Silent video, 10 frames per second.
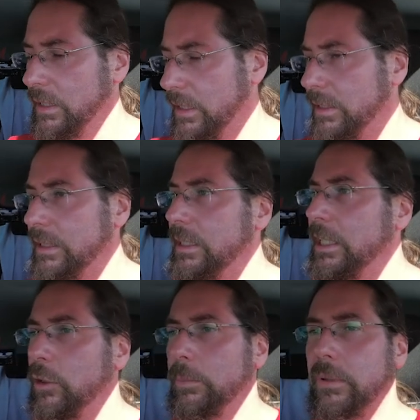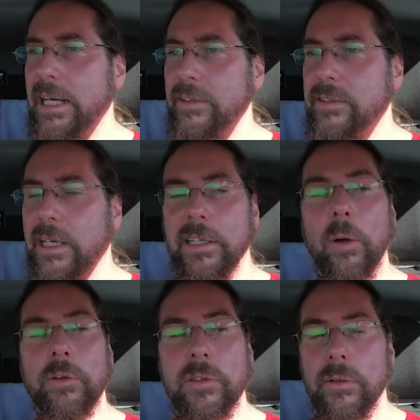And in Eco Plus, and
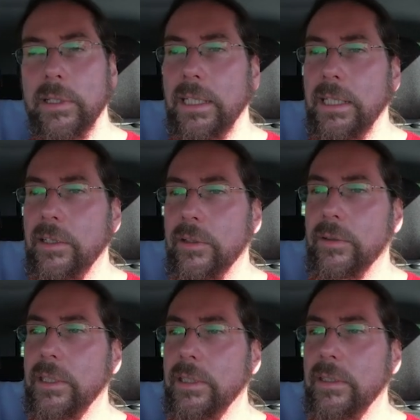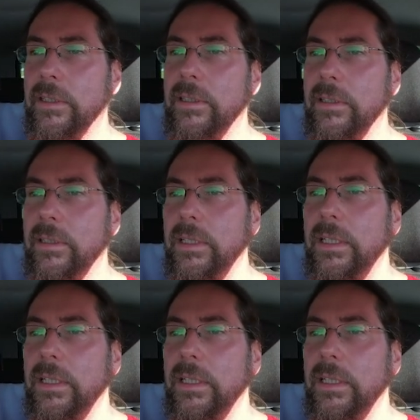also in Eco, the